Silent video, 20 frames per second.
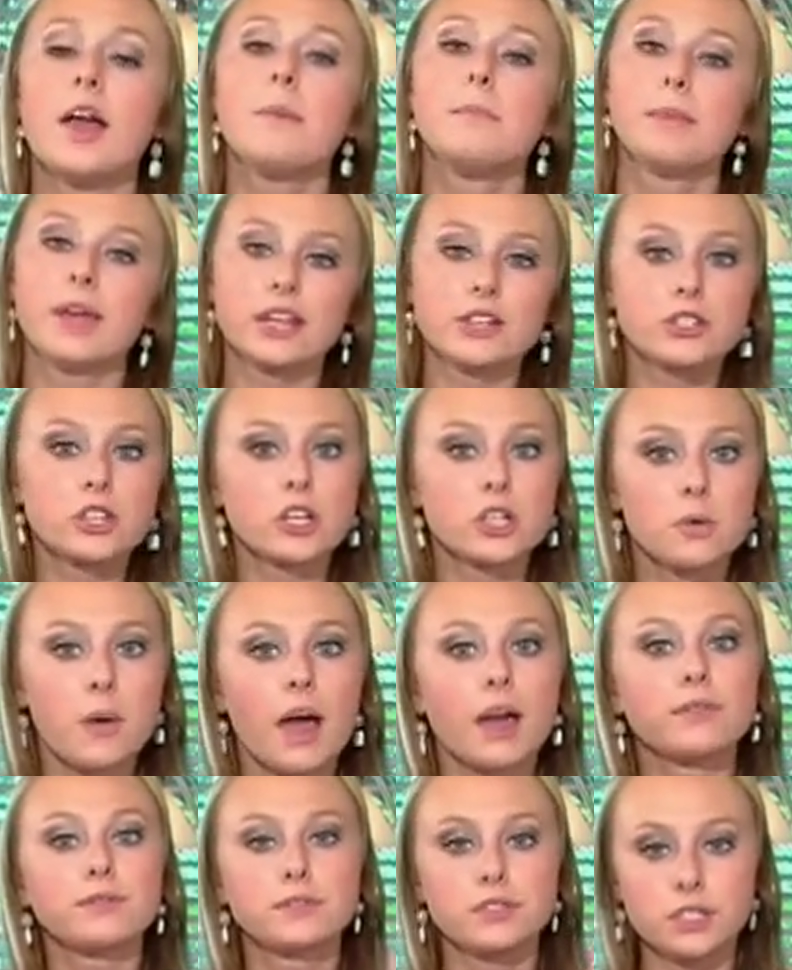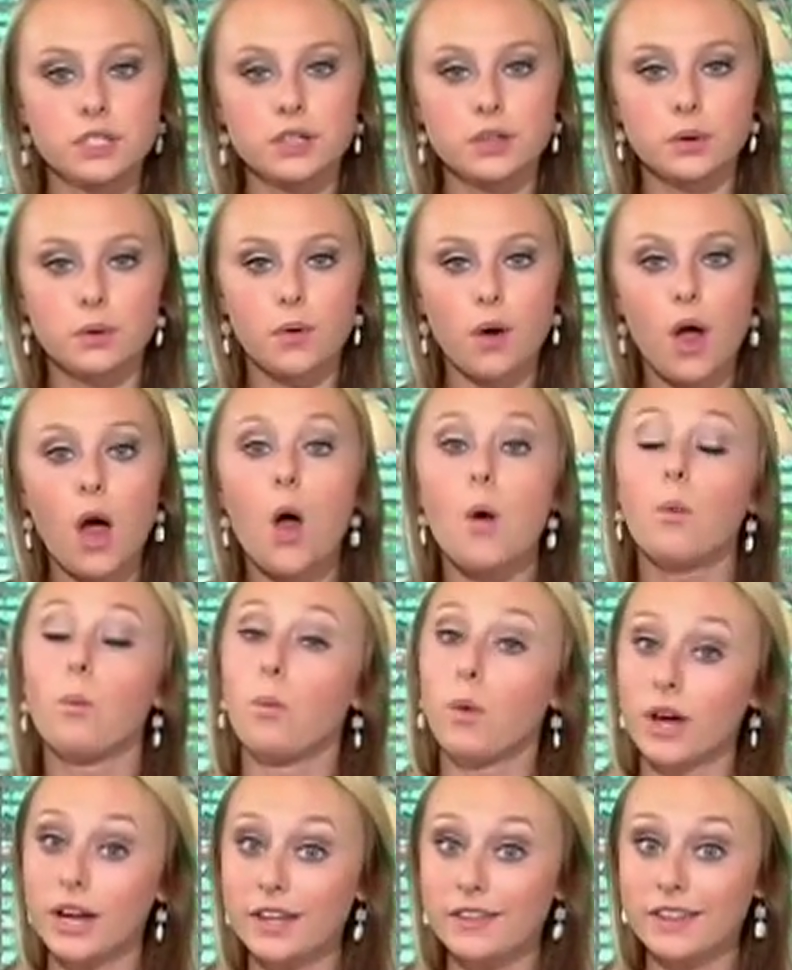Make sure you have 2,
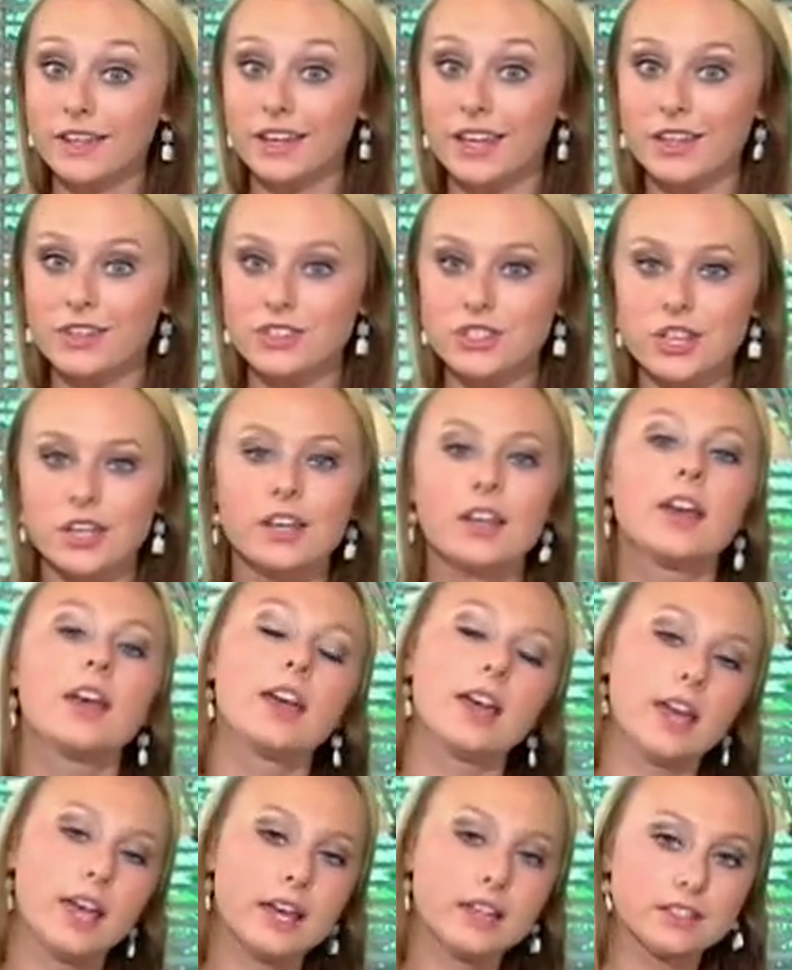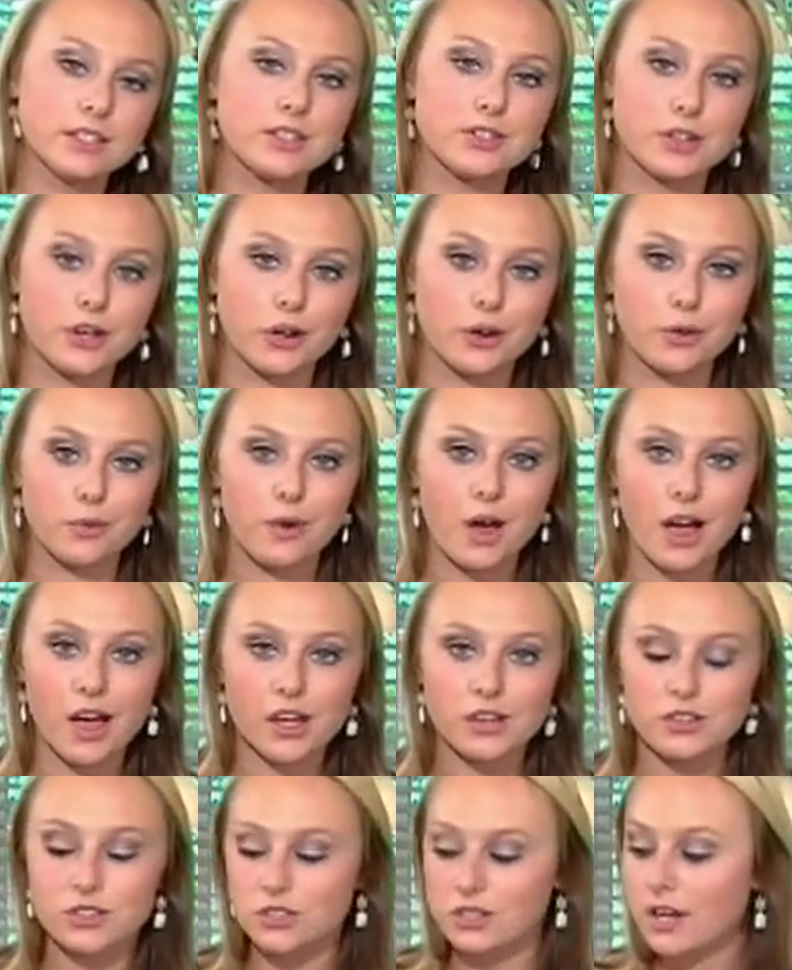one in the kitchen and in your
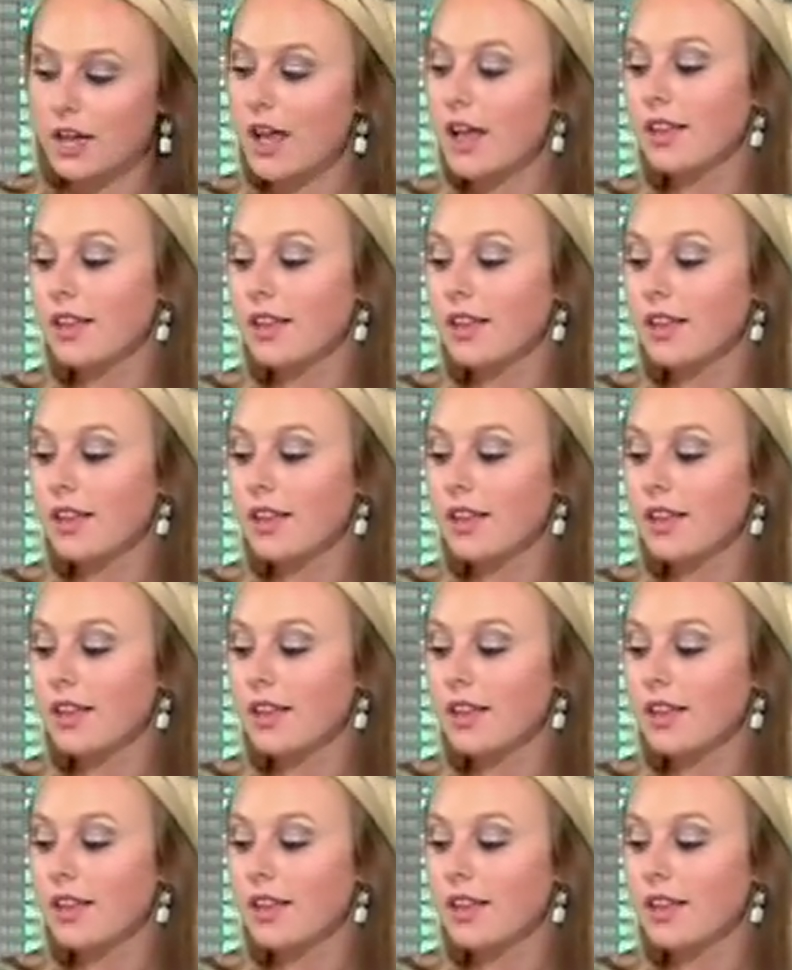garage.